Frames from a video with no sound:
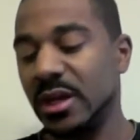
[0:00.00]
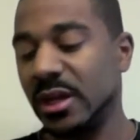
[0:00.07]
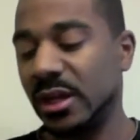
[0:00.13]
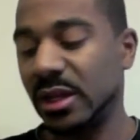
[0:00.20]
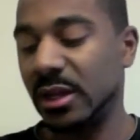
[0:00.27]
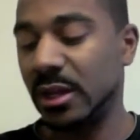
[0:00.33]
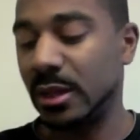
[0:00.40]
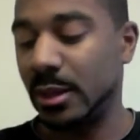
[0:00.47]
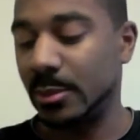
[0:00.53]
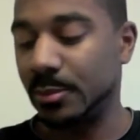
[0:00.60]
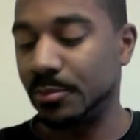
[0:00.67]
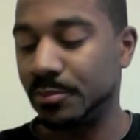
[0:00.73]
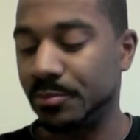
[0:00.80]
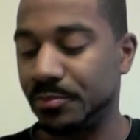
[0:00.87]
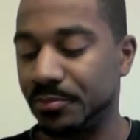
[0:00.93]

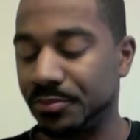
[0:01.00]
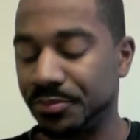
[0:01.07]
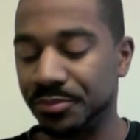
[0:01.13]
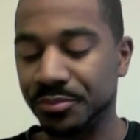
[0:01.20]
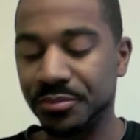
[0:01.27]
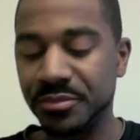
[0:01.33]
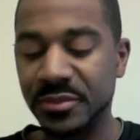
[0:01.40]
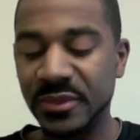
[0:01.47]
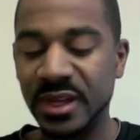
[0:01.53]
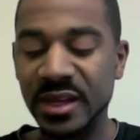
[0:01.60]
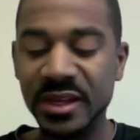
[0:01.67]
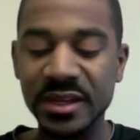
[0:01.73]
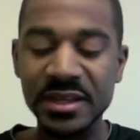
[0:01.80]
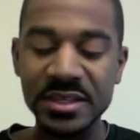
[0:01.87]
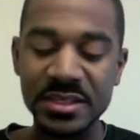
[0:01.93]
I
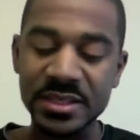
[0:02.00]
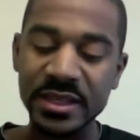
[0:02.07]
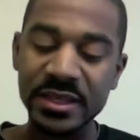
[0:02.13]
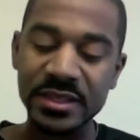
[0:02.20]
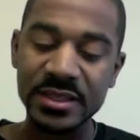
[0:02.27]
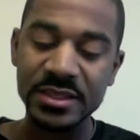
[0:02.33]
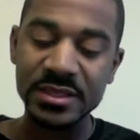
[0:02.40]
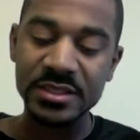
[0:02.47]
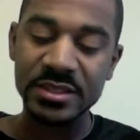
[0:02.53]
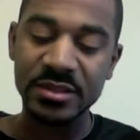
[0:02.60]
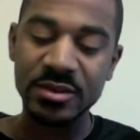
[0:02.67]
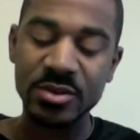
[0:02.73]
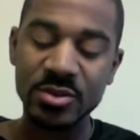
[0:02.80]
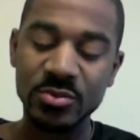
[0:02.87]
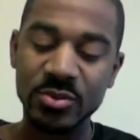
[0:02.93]
can say this
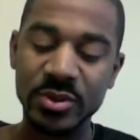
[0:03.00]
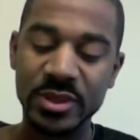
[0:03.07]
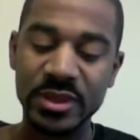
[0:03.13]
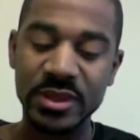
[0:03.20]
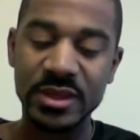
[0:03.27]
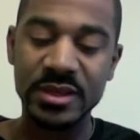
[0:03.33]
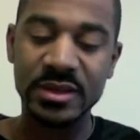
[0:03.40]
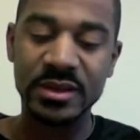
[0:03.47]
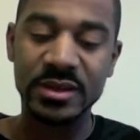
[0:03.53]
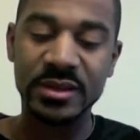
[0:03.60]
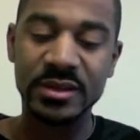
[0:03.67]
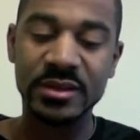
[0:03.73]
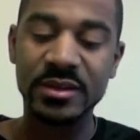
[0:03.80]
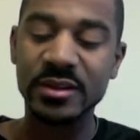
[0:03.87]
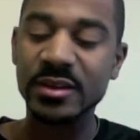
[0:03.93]
along with the